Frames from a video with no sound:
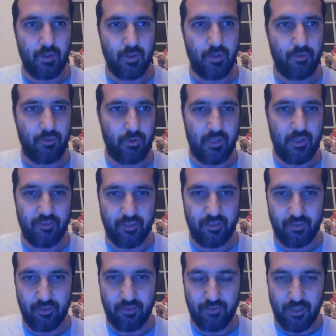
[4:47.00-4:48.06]
through
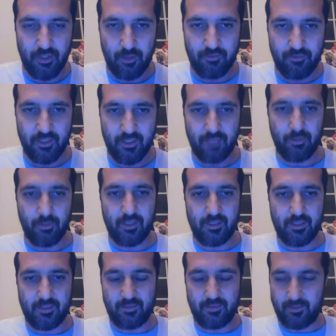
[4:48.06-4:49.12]
listening to this video, if you hear what,
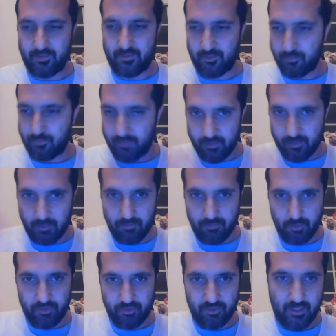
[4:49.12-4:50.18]
hopefully my
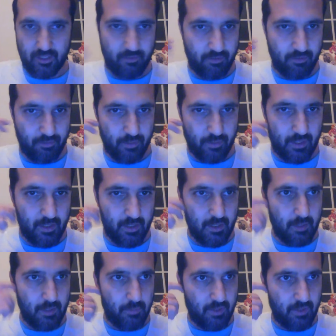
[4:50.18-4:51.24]
voice is clear enough and all that,
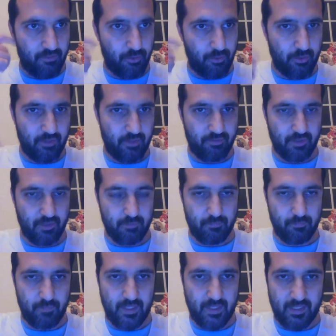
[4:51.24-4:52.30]
but if
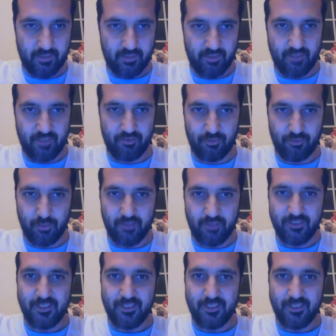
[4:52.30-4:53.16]
I'm making any sense as well,